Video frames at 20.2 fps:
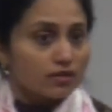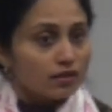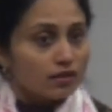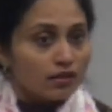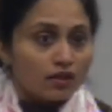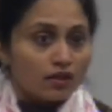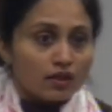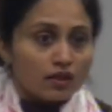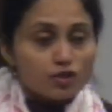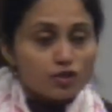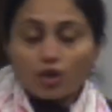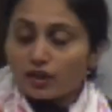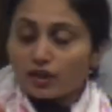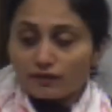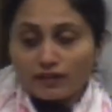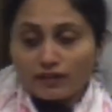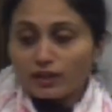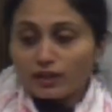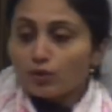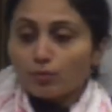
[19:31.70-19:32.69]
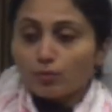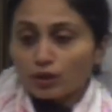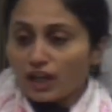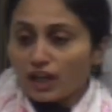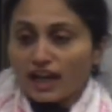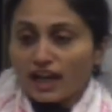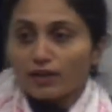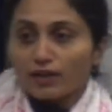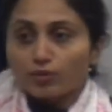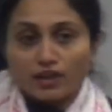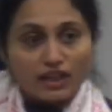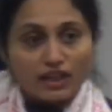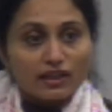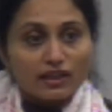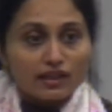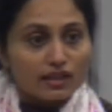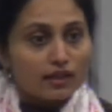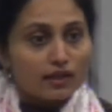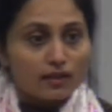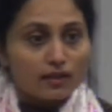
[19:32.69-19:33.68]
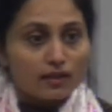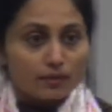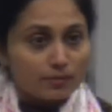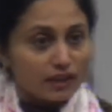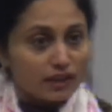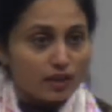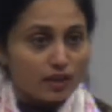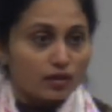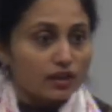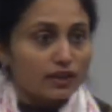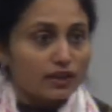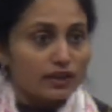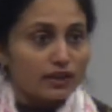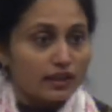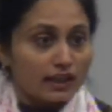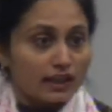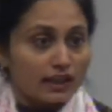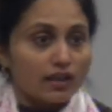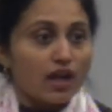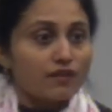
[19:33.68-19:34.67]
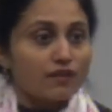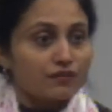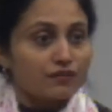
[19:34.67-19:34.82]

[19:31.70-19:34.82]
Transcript: So when you put iodine in a particular container,